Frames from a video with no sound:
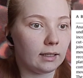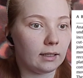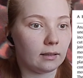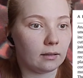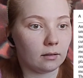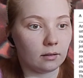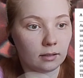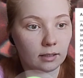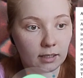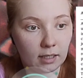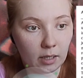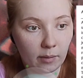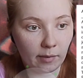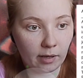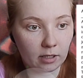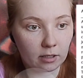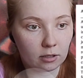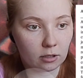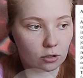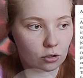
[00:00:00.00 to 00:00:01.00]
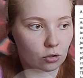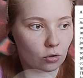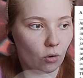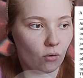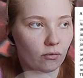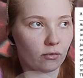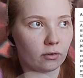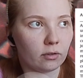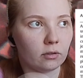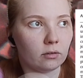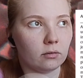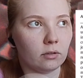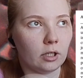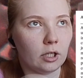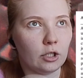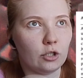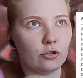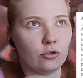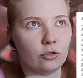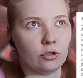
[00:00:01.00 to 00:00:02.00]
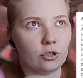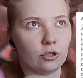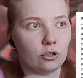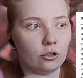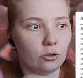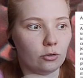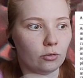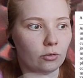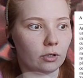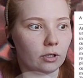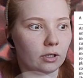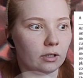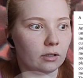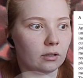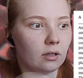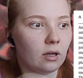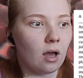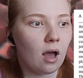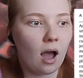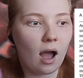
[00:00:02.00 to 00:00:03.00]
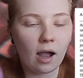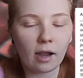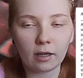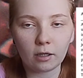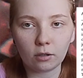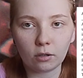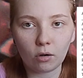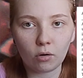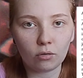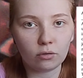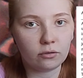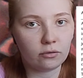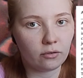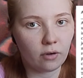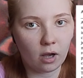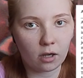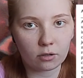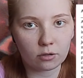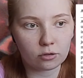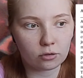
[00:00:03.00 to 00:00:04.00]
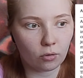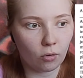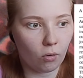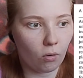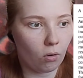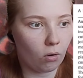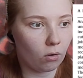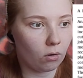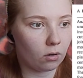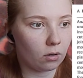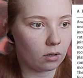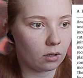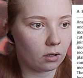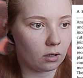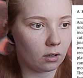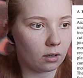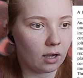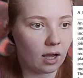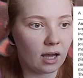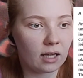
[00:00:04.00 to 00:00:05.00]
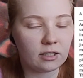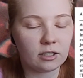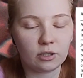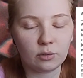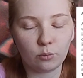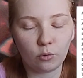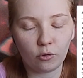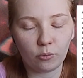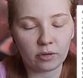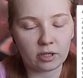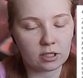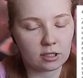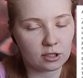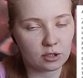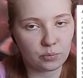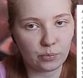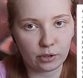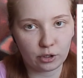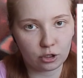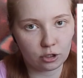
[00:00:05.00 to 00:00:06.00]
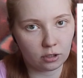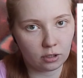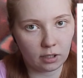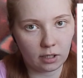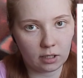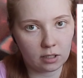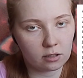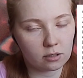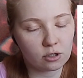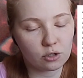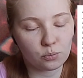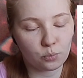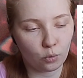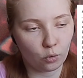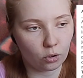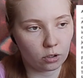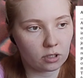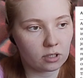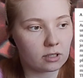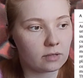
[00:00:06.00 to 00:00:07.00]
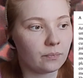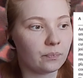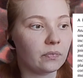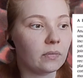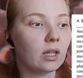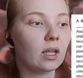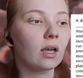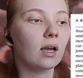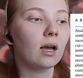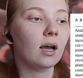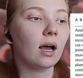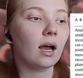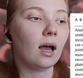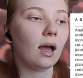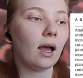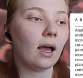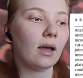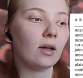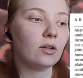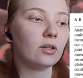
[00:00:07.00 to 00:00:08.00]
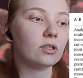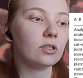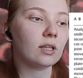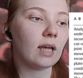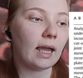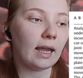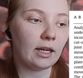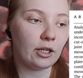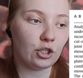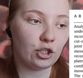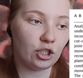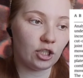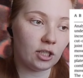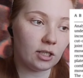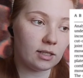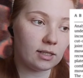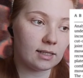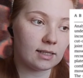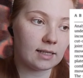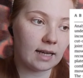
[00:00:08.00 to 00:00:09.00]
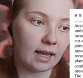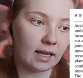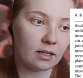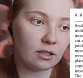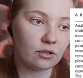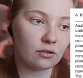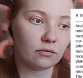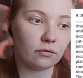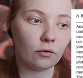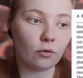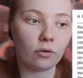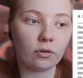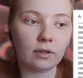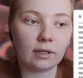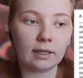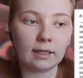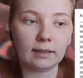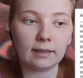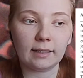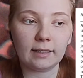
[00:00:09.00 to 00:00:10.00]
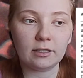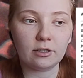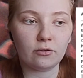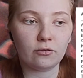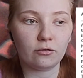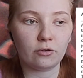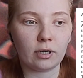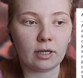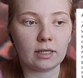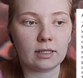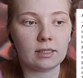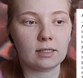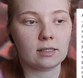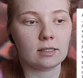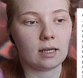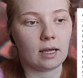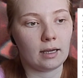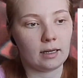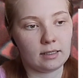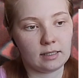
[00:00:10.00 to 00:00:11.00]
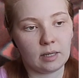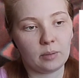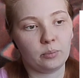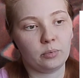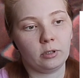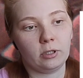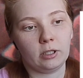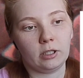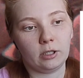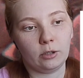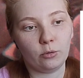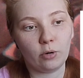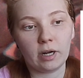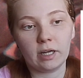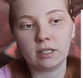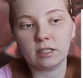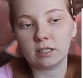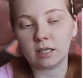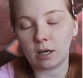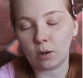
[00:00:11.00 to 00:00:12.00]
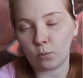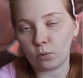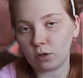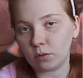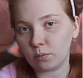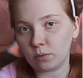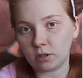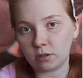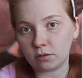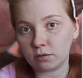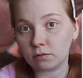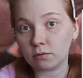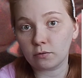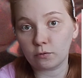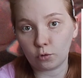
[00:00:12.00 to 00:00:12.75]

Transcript: ACL, anterior cruciate ligament, equal to a major knee ligament. It's often injured during high load, fast or cutting movements, especially in sports.